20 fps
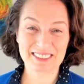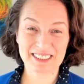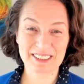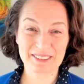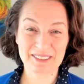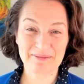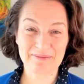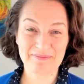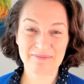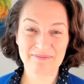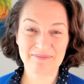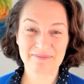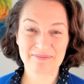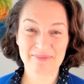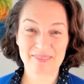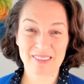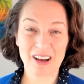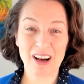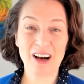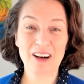soon.
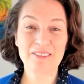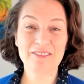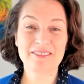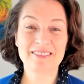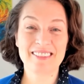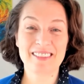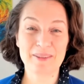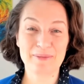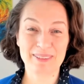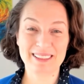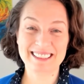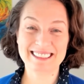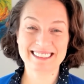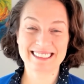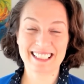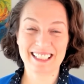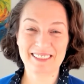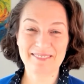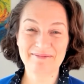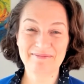Off the beaten
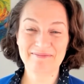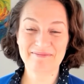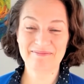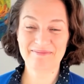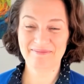time.